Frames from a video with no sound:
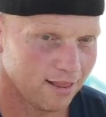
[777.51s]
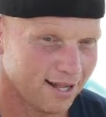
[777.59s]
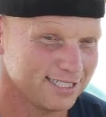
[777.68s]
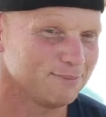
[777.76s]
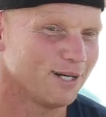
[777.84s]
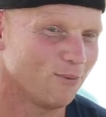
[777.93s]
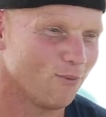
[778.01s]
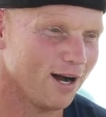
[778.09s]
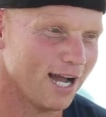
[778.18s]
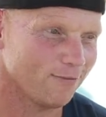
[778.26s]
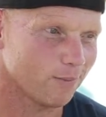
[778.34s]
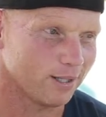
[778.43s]
that's my
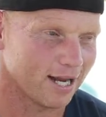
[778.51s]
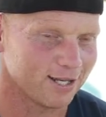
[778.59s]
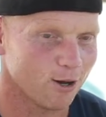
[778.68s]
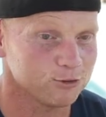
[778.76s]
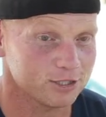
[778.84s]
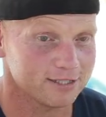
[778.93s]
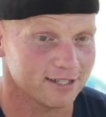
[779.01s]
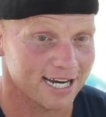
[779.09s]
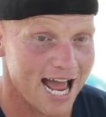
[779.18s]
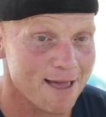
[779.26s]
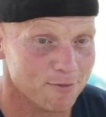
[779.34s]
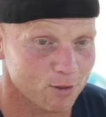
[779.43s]
wife. I mean, I know she's not
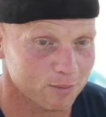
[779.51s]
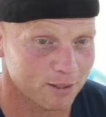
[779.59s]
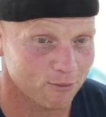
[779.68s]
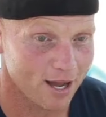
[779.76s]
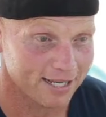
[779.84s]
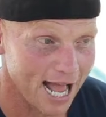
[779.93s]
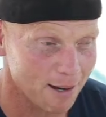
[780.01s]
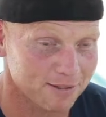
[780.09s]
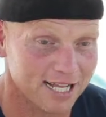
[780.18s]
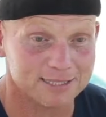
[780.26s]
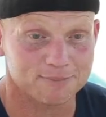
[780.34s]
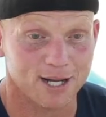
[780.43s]
happy with me right now, but
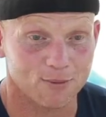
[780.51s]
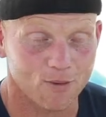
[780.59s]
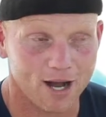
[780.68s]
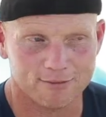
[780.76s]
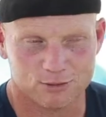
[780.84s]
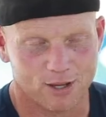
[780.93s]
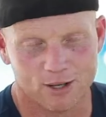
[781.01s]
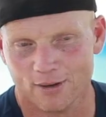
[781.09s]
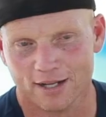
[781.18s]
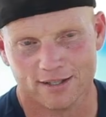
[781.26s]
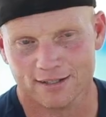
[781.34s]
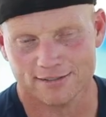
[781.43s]
that's my wife, so I
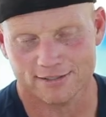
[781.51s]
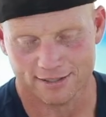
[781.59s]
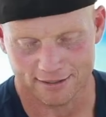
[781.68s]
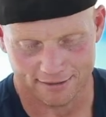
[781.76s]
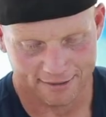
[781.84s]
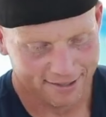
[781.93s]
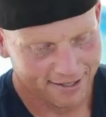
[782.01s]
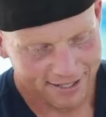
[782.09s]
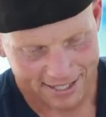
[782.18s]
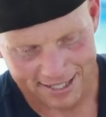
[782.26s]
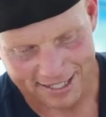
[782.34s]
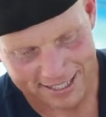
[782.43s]
don't act like I see her.
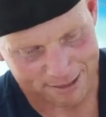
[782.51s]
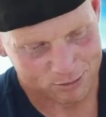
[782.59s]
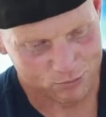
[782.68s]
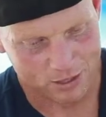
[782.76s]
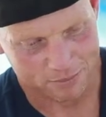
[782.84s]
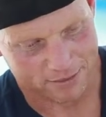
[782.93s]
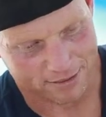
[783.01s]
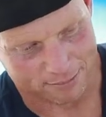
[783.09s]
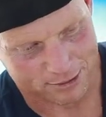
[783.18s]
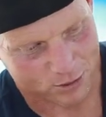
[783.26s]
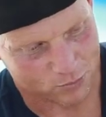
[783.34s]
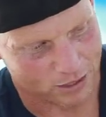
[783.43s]
And I keep sweeping, and
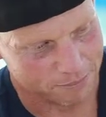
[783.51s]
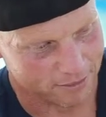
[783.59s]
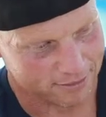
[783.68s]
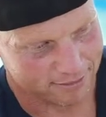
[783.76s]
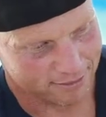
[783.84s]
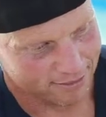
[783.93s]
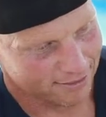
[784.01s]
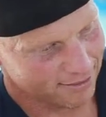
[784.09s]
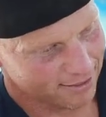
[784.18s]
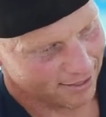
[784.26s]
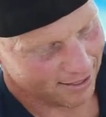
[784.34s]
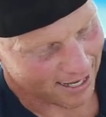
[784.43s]
I'm just sweeping.
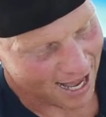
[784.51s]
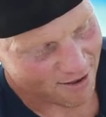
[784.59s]
I